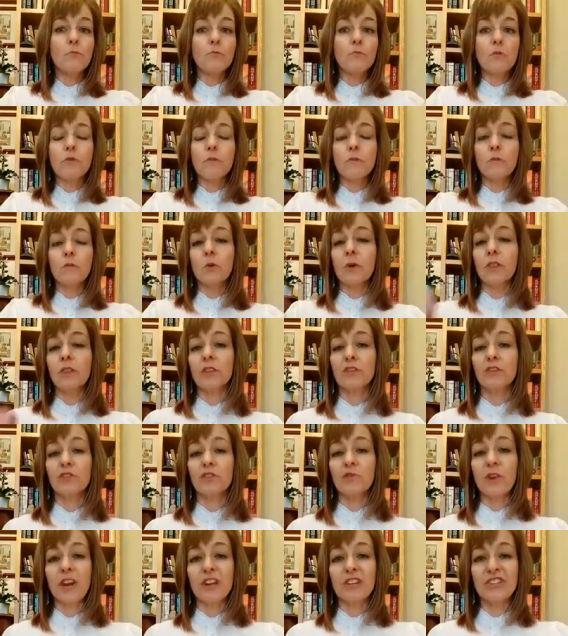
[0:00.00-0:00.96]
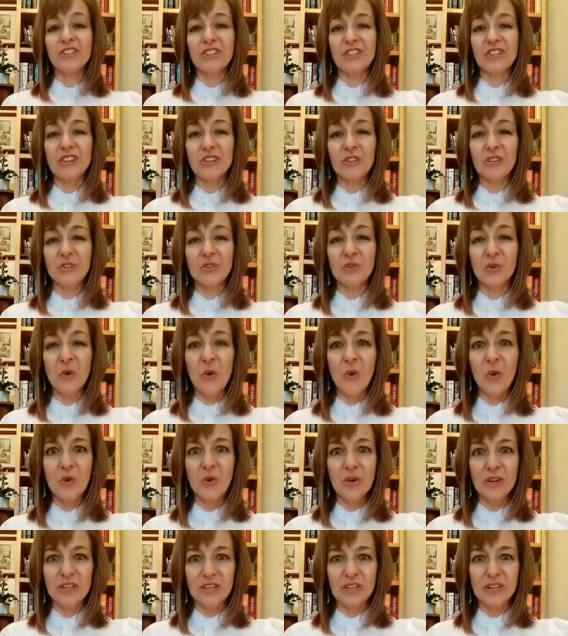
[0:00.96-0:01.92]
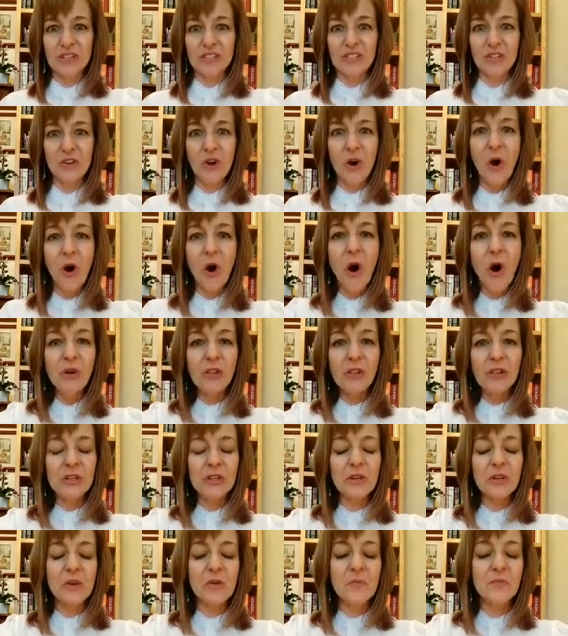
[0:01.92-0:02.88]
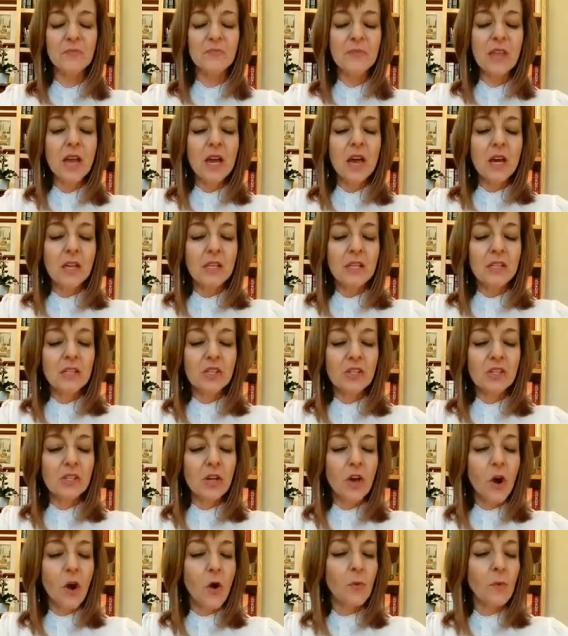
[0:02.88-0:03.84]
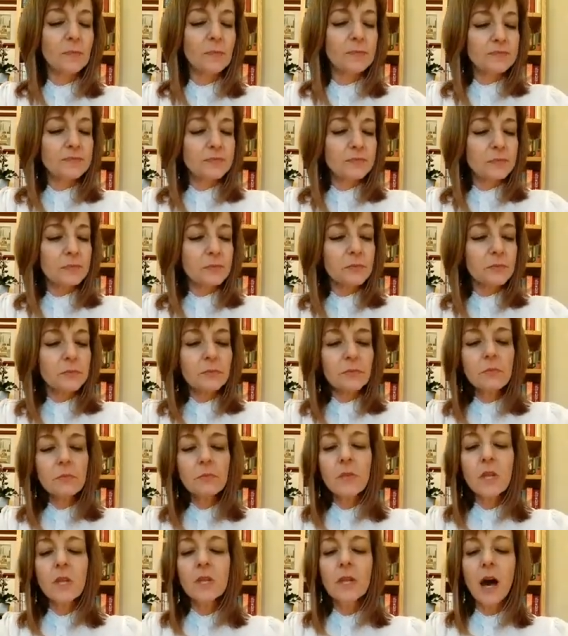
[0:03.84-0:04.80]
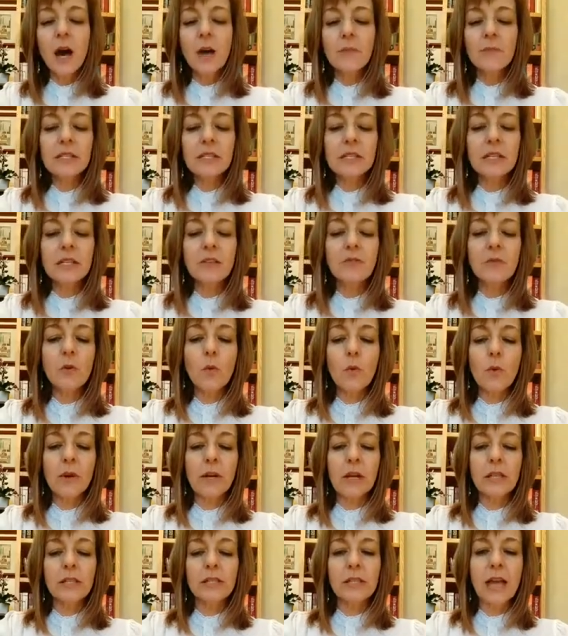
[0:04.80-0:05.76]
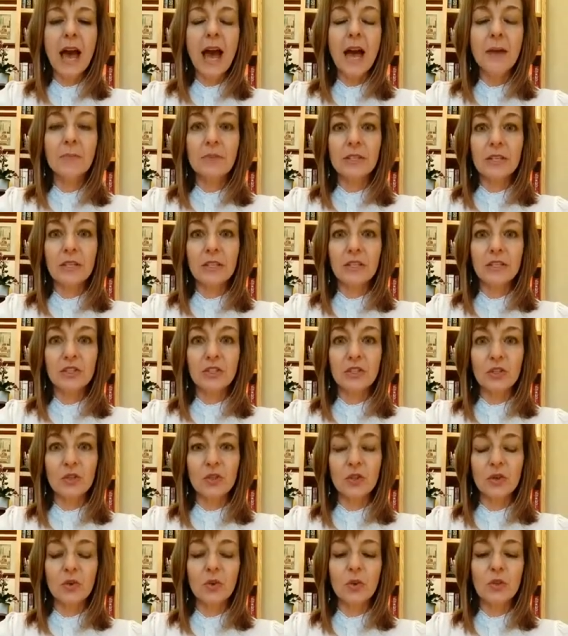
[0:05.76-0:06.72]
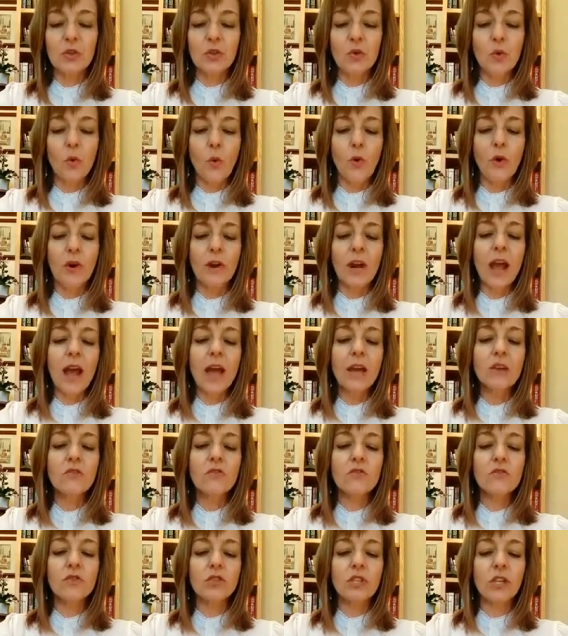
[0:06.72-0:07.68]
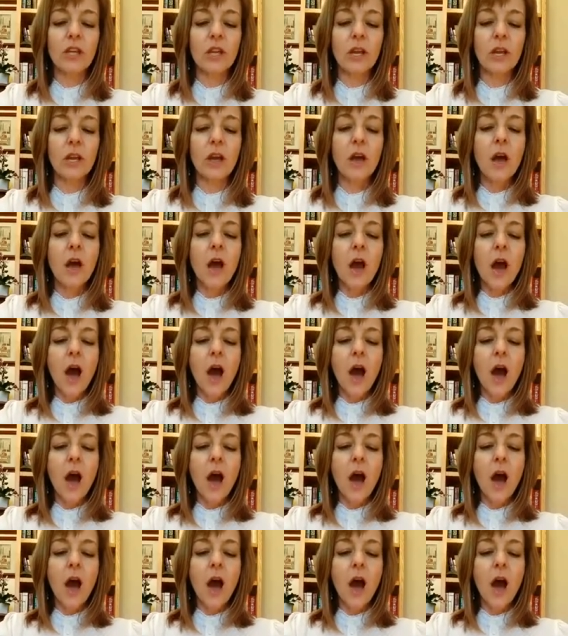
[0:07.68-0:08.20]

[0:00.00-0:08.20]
move you in the direction that your soul is calling you. So, Stephen, when I tapped into your energy,